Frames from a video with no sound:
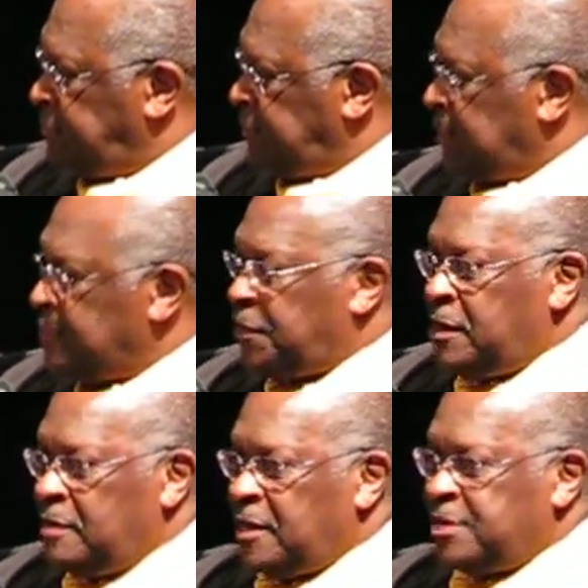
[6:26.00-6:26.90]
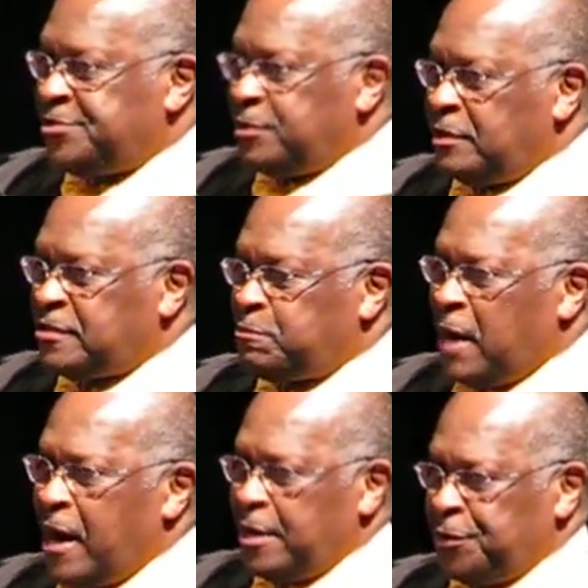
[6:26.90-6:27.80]
And the thing that should
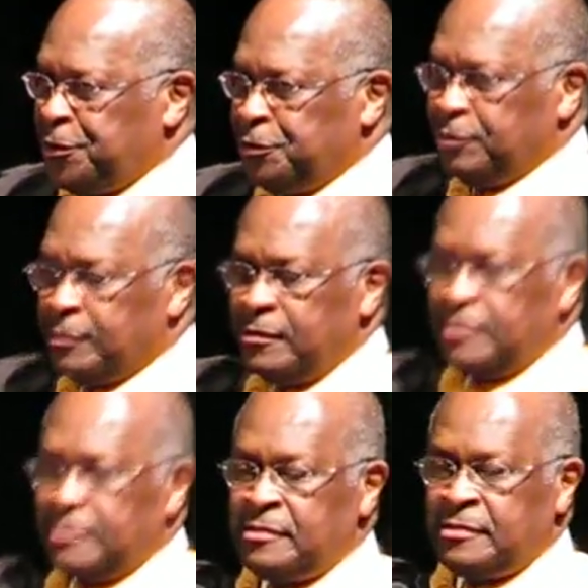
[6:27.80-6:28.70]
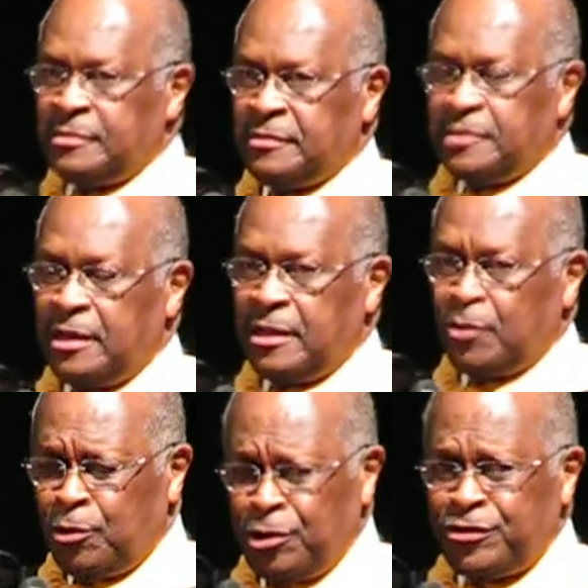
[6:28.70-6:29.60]
inspire you are the
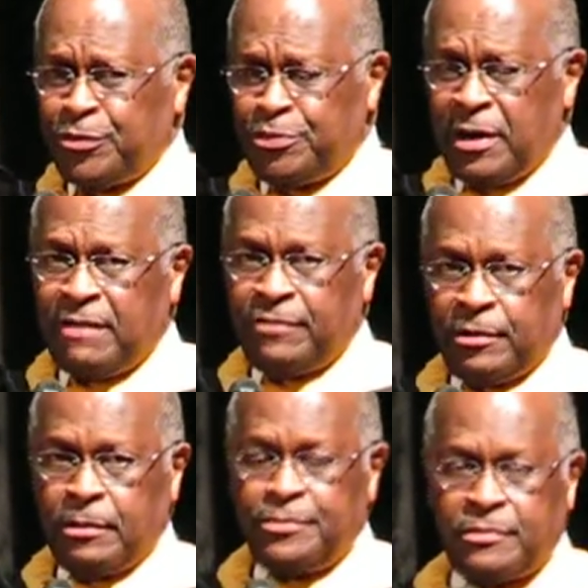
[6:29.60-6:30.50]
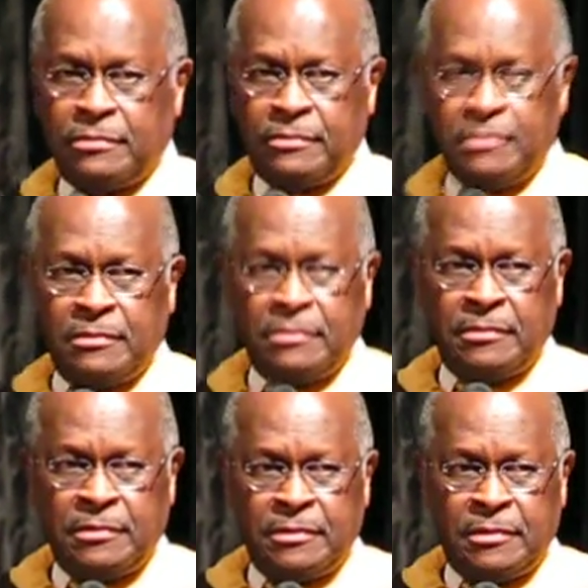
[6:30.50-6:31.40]
words of Proverbs.
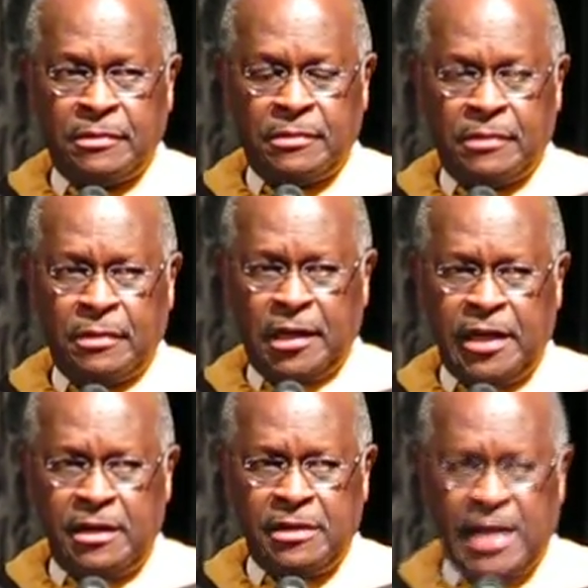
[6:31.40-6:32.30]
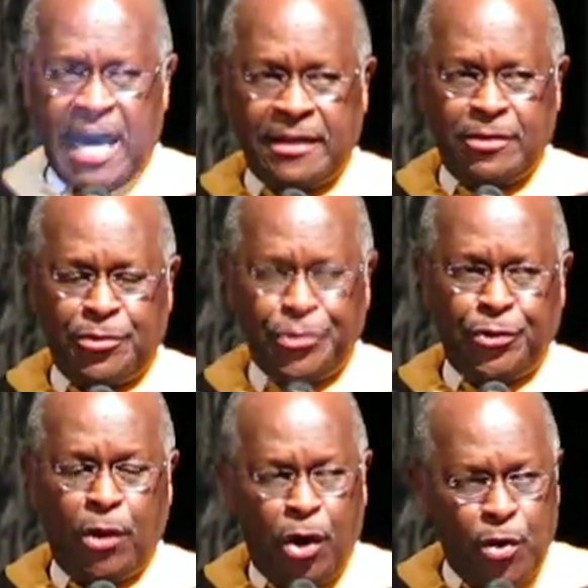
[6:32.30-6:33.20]
Lean not on
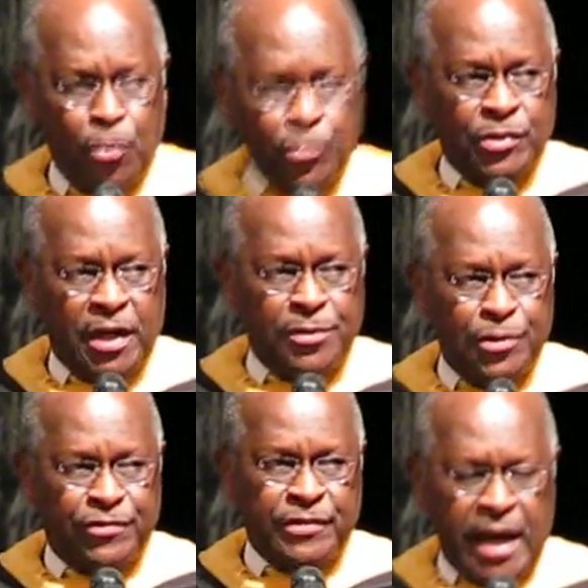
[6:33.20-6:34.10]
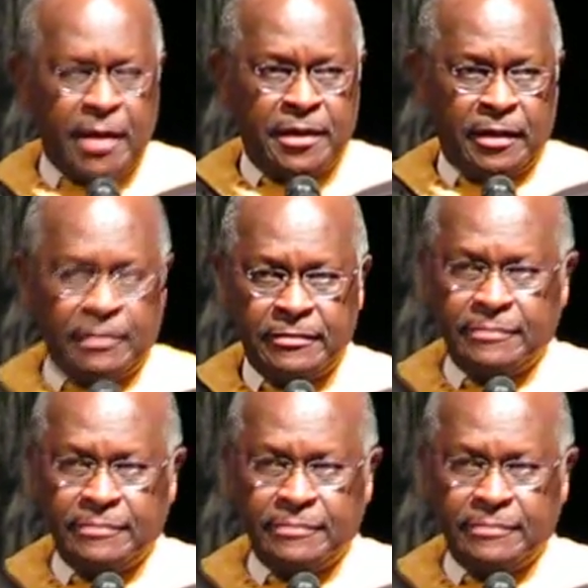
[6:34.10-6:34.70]
your own understanding.